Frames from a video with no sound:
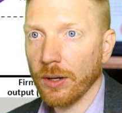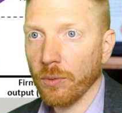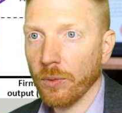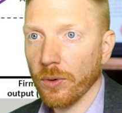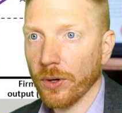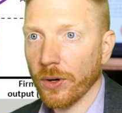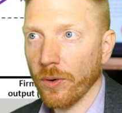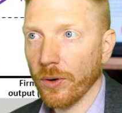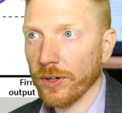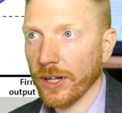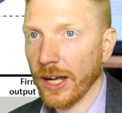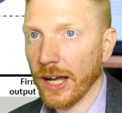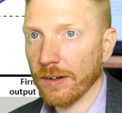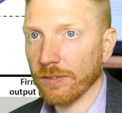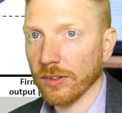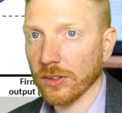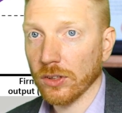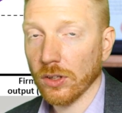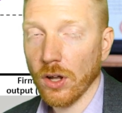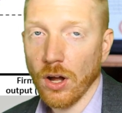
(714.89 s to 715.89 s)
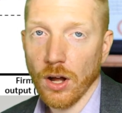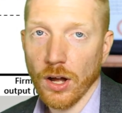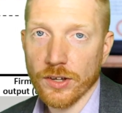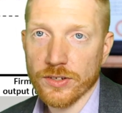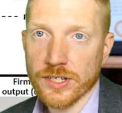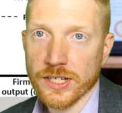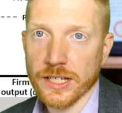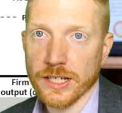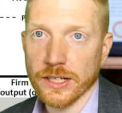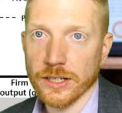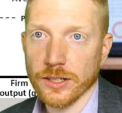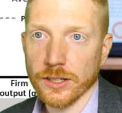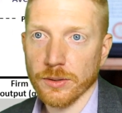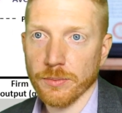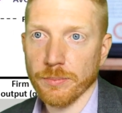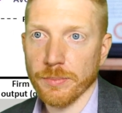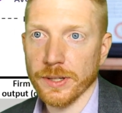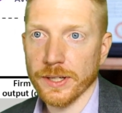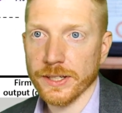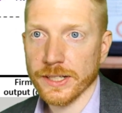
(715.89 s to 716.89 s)
we're going to have a loss
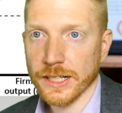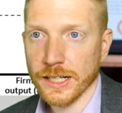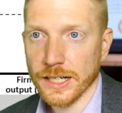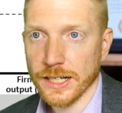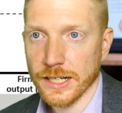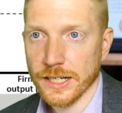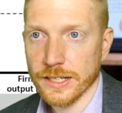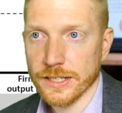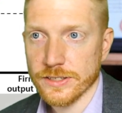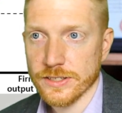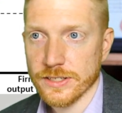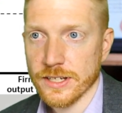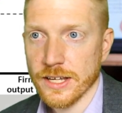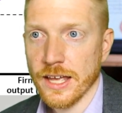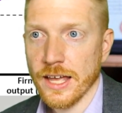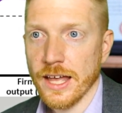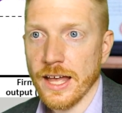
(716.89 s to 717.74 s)
here because